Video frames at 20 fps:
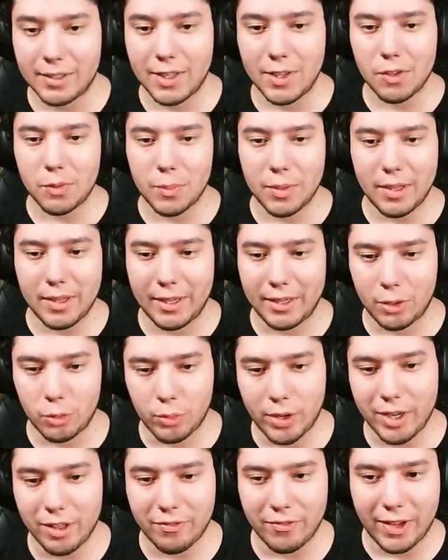gives me like
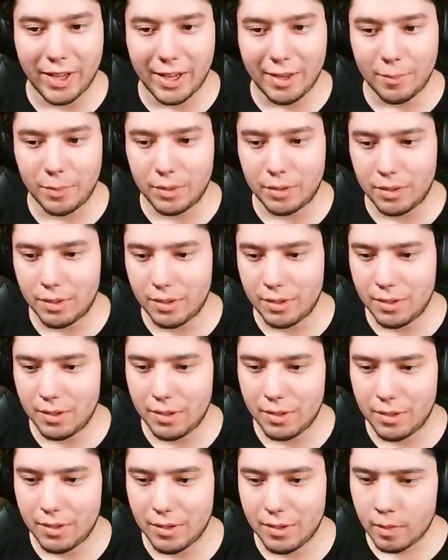Wraith vibes.
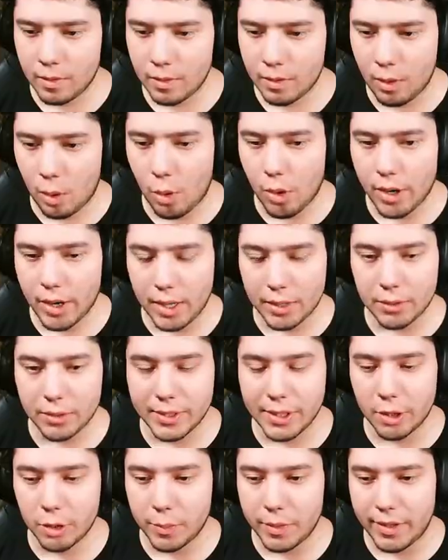Or it also
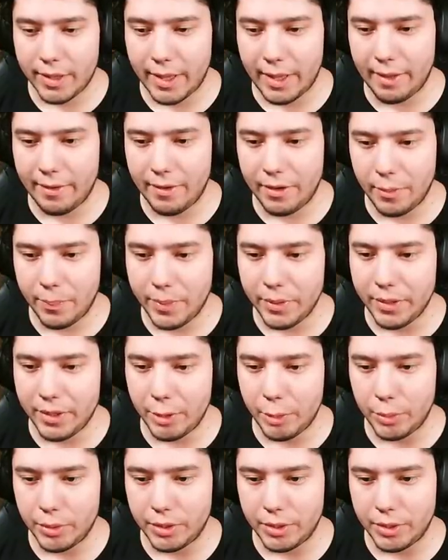tells me that an ability was